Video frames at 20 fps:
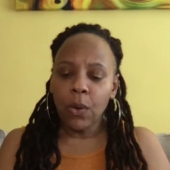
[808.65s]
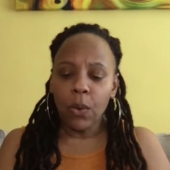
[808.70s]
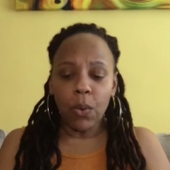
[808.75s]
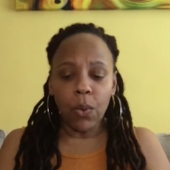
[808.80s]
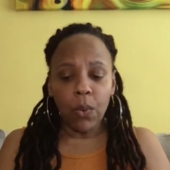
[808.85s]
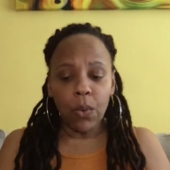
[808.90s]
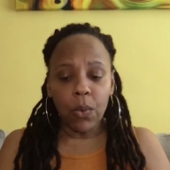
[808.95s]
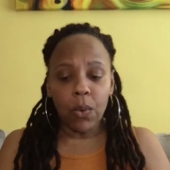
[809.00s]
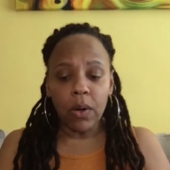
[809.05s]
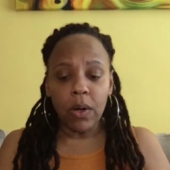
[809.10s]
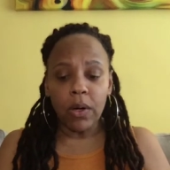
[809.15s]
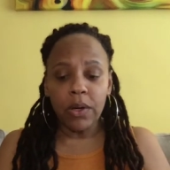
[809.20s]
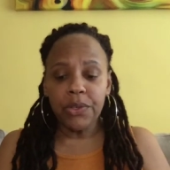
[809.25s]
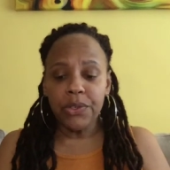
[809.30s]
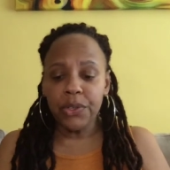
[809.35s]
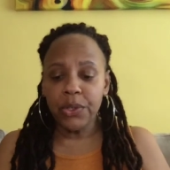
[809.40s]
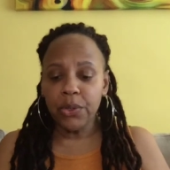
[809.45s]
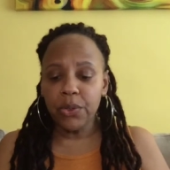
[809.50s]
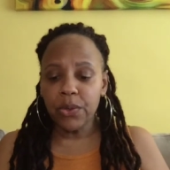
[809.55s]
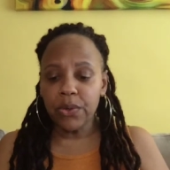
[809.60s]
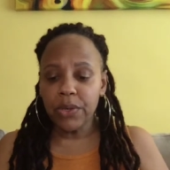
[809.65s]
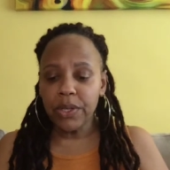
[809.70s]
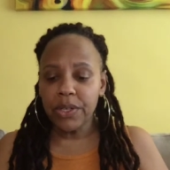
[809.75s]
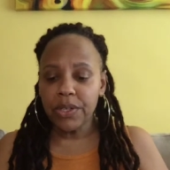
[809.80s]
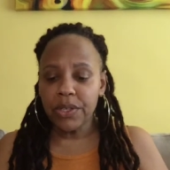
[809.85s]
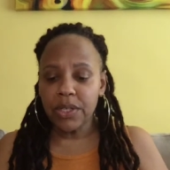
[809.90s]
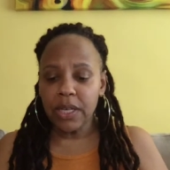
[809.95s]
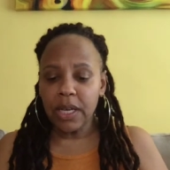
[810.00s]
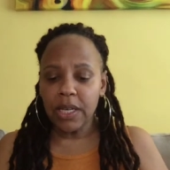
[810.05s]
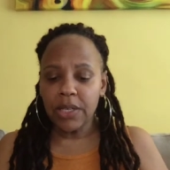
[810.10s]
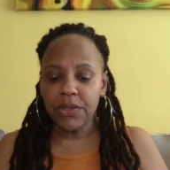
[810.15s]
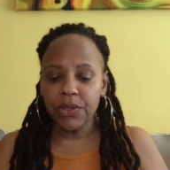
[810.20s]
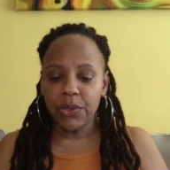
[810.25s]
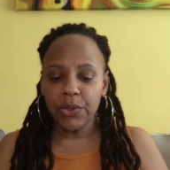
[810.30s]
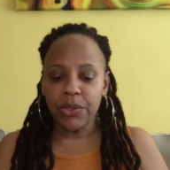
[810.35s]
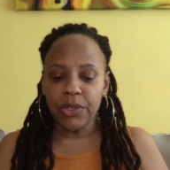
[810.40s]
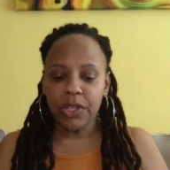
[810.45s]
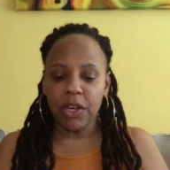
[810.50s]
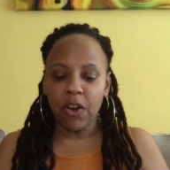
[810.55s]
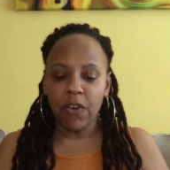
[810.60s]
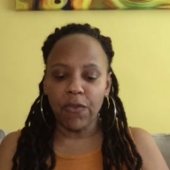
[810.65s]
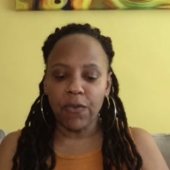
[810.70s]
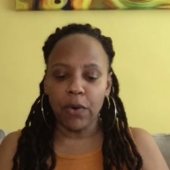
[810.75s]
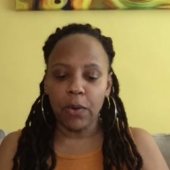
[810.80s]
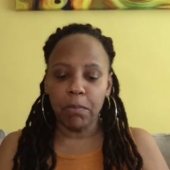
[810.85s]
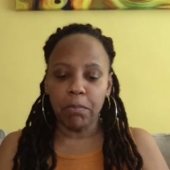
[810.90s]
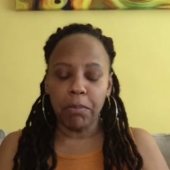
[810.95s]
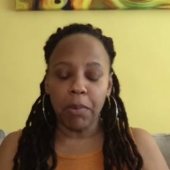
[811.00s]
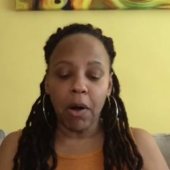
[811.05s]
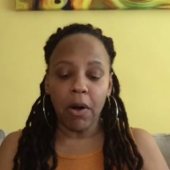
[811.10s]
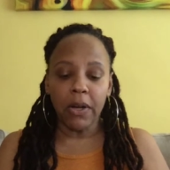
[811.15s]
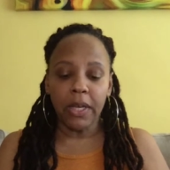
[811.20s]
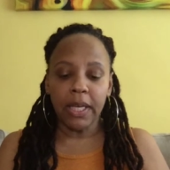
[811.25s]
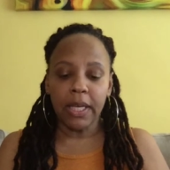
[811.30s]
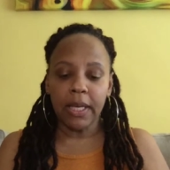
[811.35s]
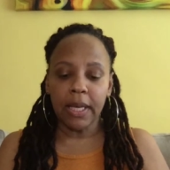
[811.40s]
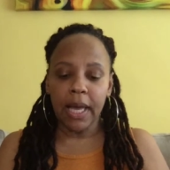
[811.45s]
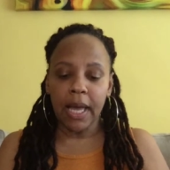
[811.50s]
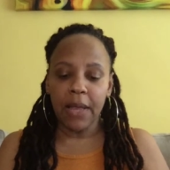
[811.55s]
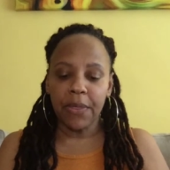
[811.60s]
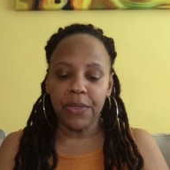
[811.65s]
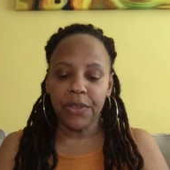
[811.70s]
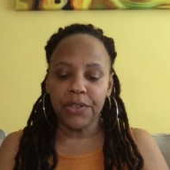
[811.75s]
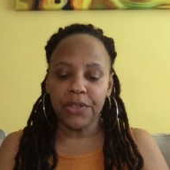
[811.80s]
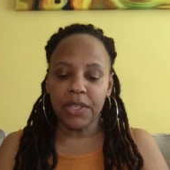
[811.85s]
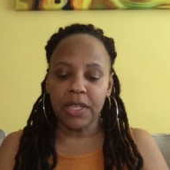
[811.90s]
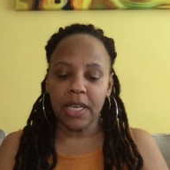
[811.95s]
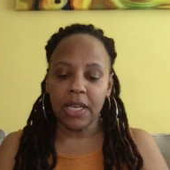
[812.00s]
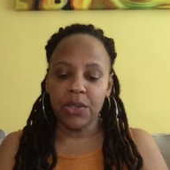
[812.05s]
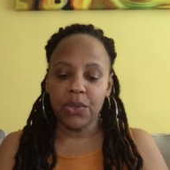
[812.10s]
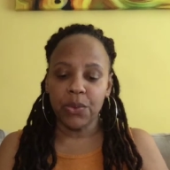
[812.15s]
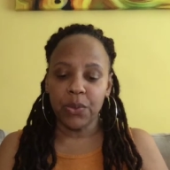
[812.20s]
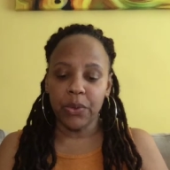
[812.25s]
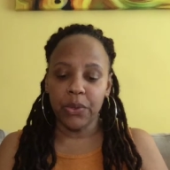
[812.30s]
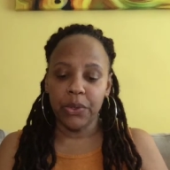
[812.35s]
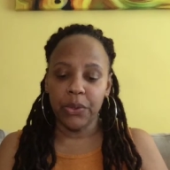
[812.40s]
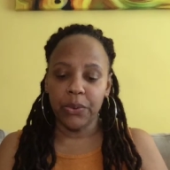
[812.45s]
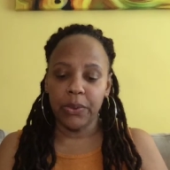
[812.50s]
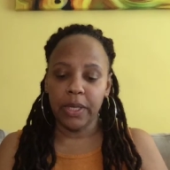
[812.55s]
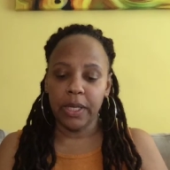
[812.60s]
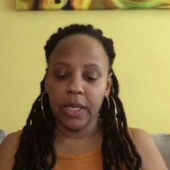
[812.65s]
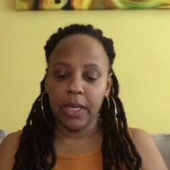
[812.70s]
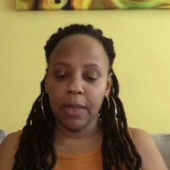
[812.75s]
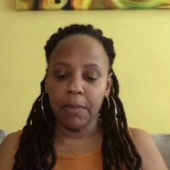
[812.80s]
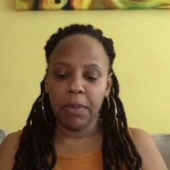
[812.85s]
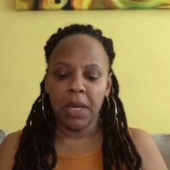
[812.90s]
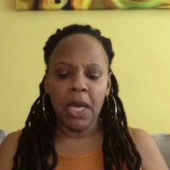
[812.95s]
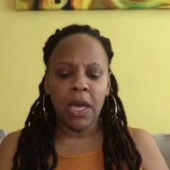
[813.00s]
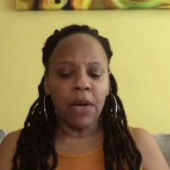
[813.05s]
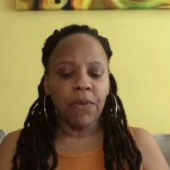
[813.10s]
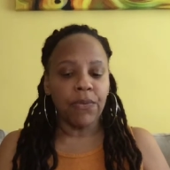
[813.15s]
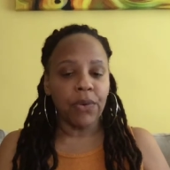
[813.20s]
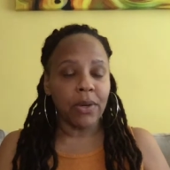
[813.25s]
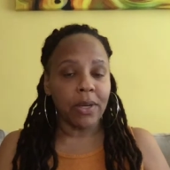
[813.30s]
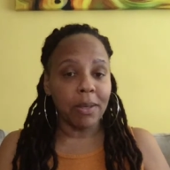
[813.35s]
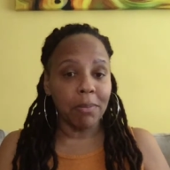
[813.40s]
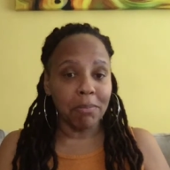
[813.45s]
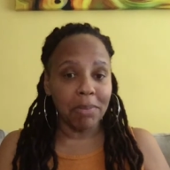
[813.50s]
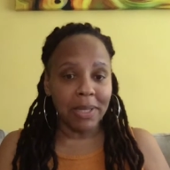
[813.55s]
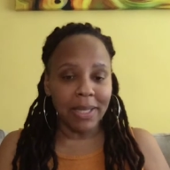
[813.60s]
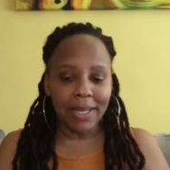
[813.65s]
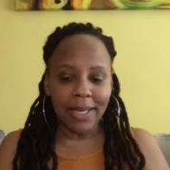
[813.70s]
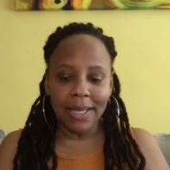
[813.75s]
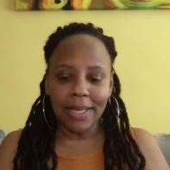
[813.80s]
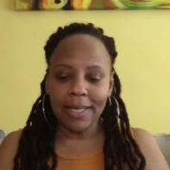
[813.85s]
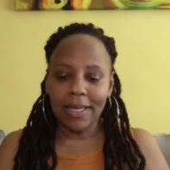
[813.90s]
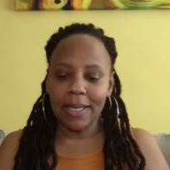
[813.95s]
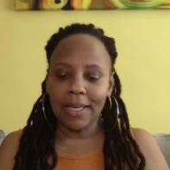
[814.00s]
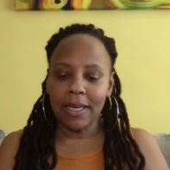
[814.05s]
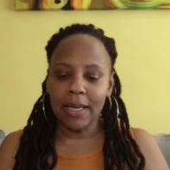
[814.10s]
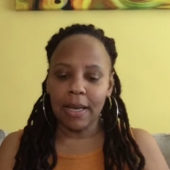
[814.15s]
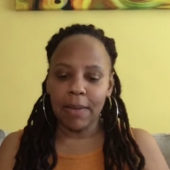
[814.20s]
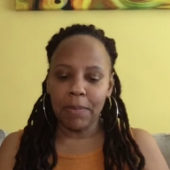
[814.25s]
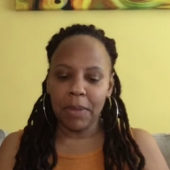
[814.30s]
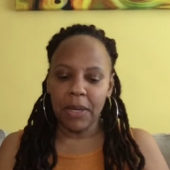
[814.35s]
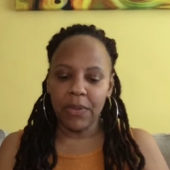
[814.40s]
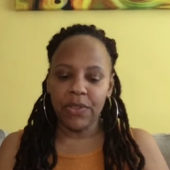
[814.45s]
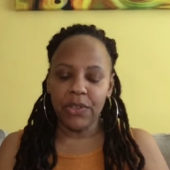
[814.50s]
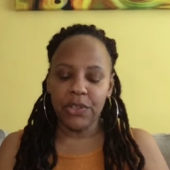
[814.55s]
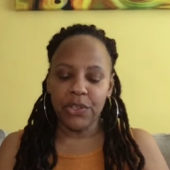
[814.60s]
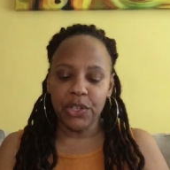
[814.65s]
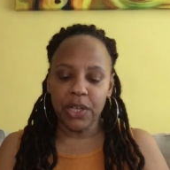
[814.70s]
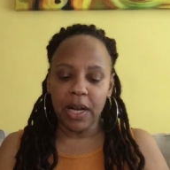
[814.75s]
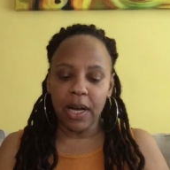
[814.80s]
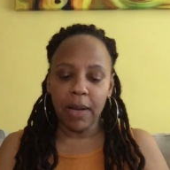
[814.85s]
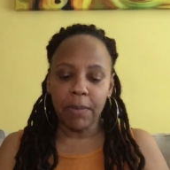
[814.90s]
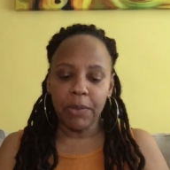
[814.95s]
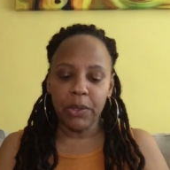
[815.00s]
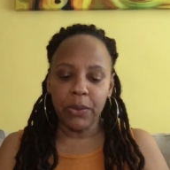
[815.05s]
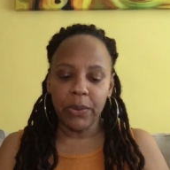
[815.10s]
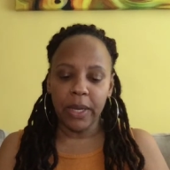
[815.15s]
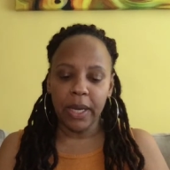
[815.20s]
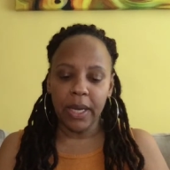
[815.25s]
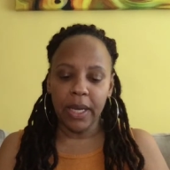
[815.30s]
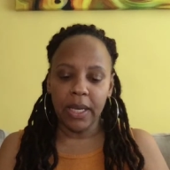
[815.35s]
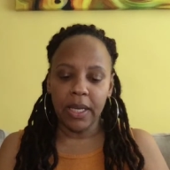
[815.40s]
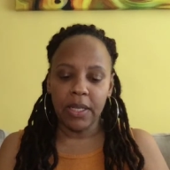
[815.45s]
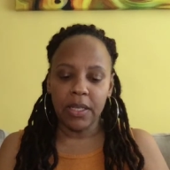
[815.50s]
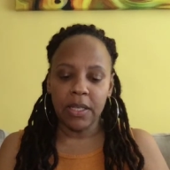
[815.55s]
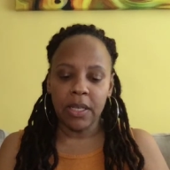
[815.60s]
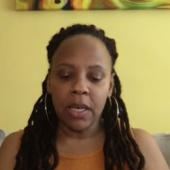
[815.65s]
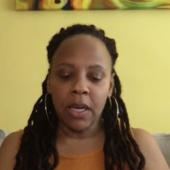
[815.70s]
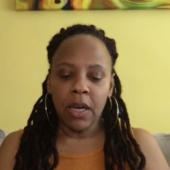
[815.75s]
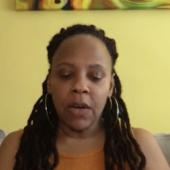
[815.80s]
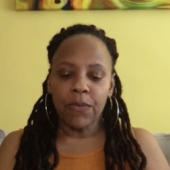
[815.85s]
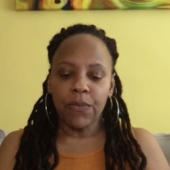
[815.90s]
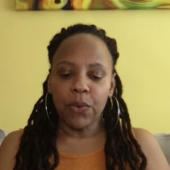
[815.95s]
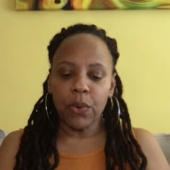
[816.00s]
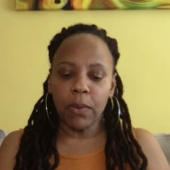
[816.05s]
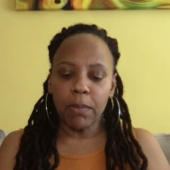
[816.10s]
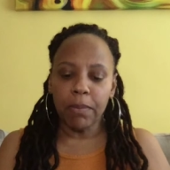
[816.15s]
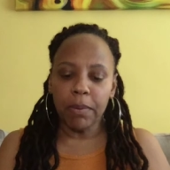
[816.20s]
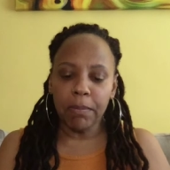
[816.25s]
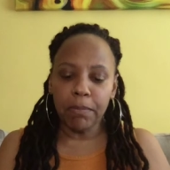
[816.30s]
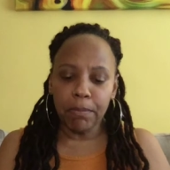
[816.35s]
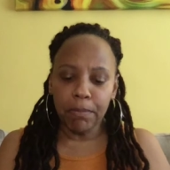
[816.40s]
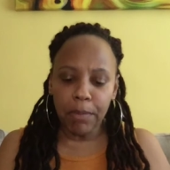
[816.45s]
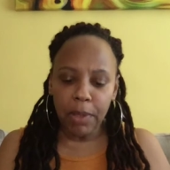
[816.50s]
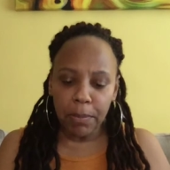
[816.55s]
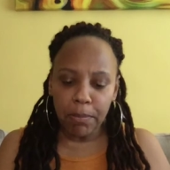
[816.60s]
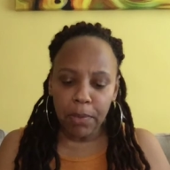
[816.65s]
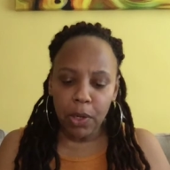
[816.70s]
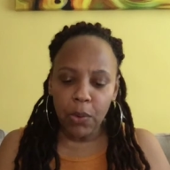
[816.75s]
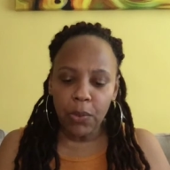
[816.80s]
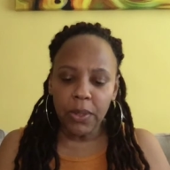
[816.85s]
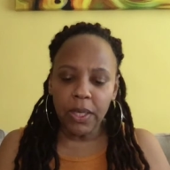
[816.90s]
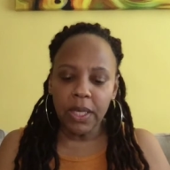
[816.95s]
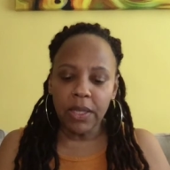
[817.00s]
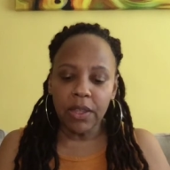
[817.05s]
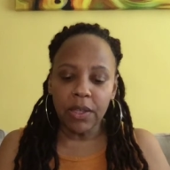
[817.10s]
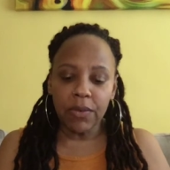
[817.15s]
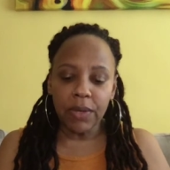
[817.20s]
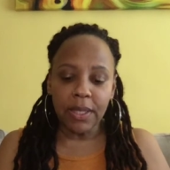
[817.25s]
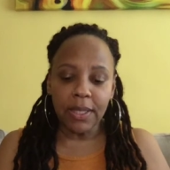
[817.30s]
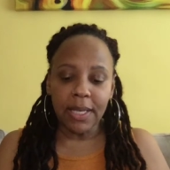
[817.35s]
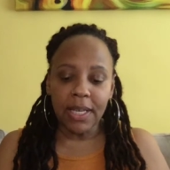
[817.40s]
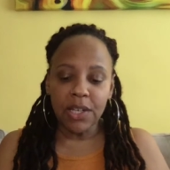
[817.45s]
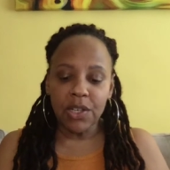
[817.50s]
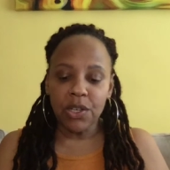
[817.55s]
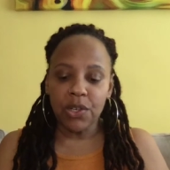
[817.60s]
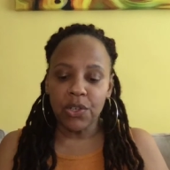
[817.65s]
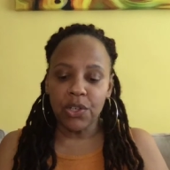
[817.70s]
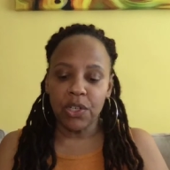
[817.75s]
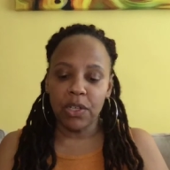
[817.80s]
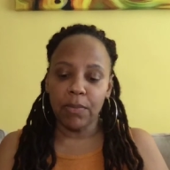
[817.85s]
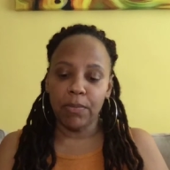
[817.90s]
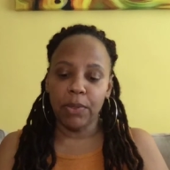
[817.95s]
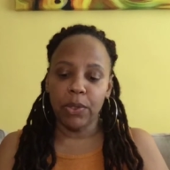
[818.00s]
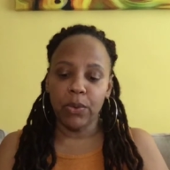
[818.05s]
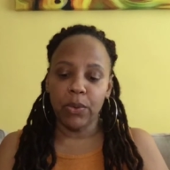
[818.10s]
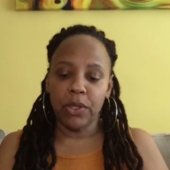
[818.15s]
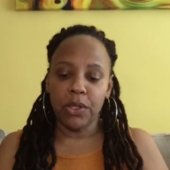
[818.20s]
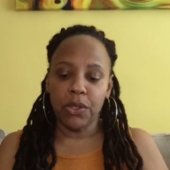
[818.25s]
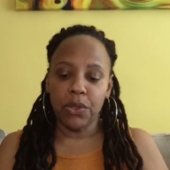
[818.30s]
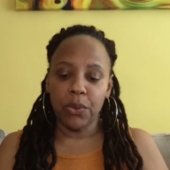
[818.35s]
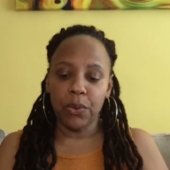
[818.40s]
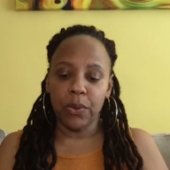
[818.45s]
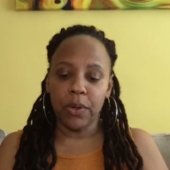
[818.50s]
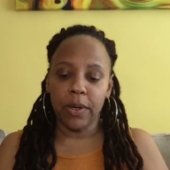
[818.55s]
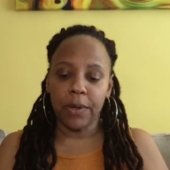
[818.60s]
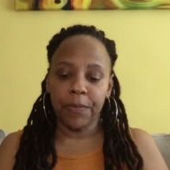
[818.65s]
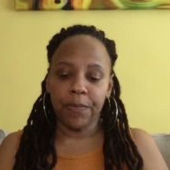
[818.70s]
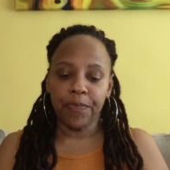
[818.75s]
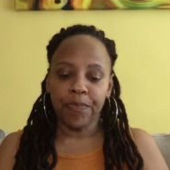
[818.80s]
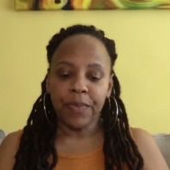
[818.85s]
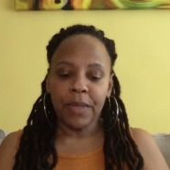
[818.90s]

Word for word: Or do you criticize yourself for balking at the schedule you keep, for complaining about the job you hate, for be- bemoaning the relationship you endure?